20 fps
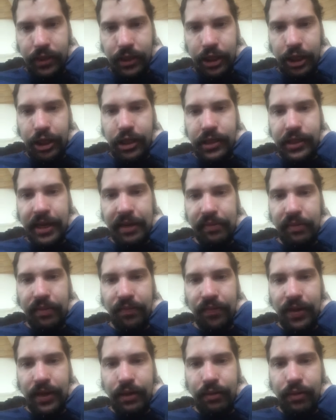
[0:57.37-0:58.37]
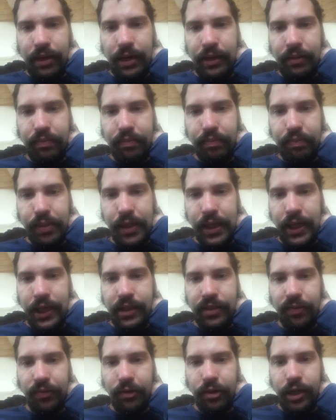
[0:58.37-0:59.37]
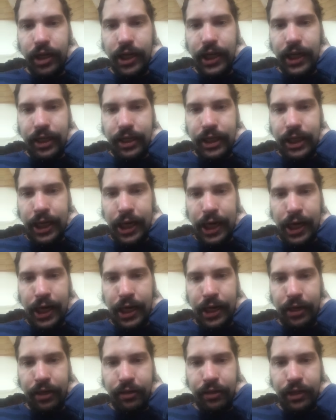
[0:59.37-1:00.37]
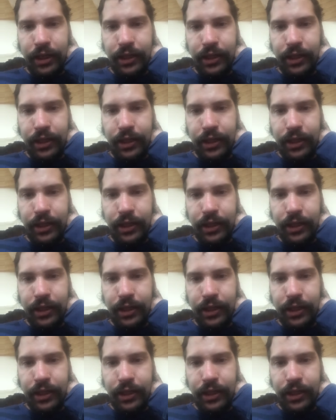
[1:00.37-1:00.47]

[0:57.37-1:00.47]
You just have to find the right piece for it and